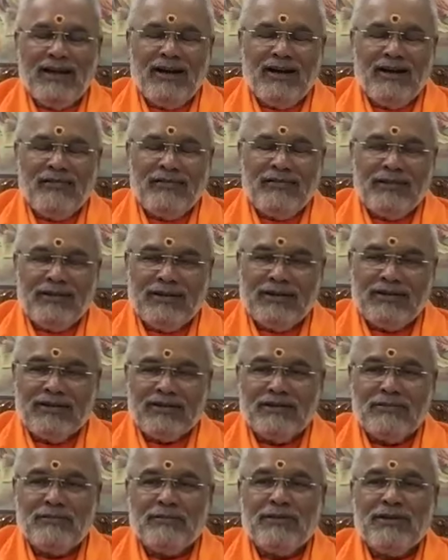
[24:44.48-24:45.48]
After
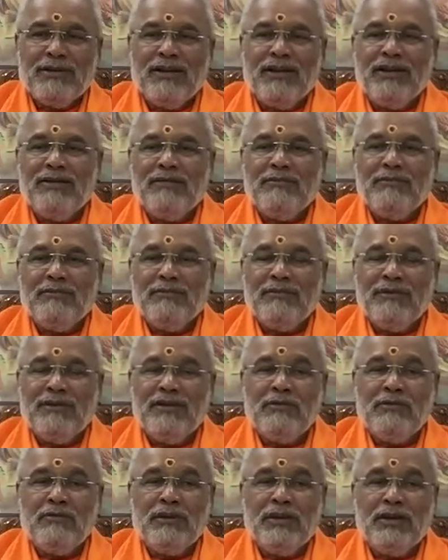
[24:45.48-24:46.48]
some time,
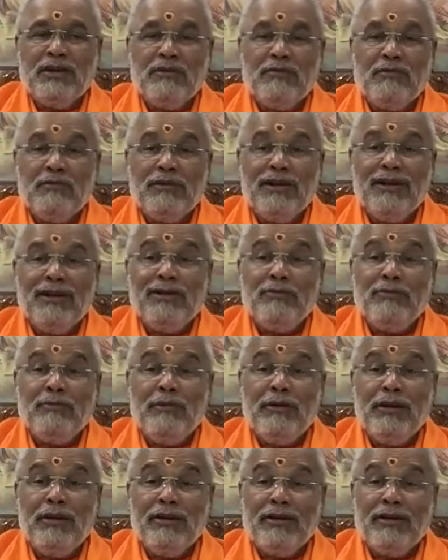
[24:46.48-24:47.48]
they become
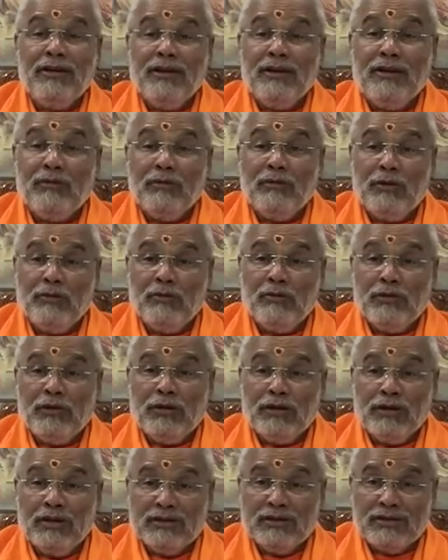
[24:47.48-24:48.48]
deliberate. They remember,
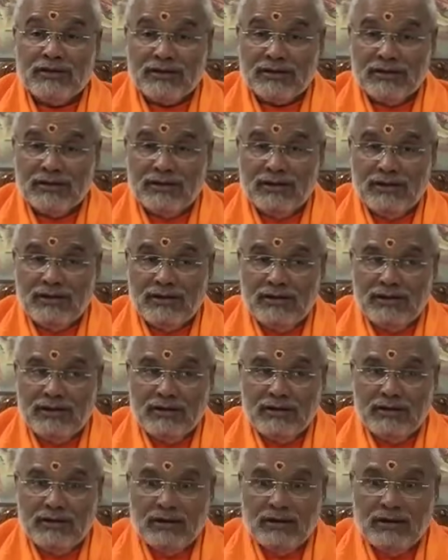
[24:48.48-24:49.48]
yes,
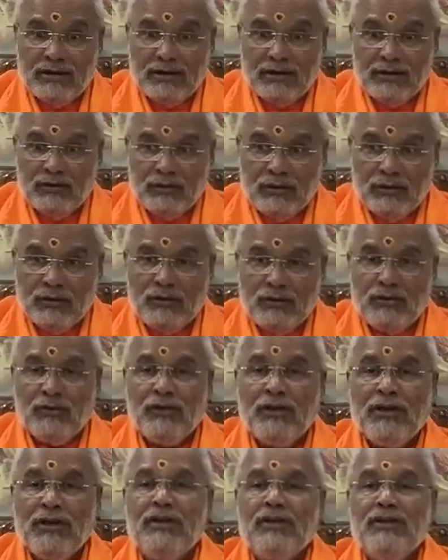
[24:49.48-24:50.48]
I have not
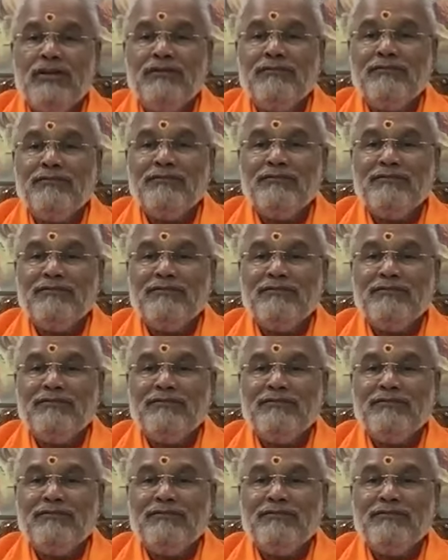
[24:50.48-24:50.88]
to eat.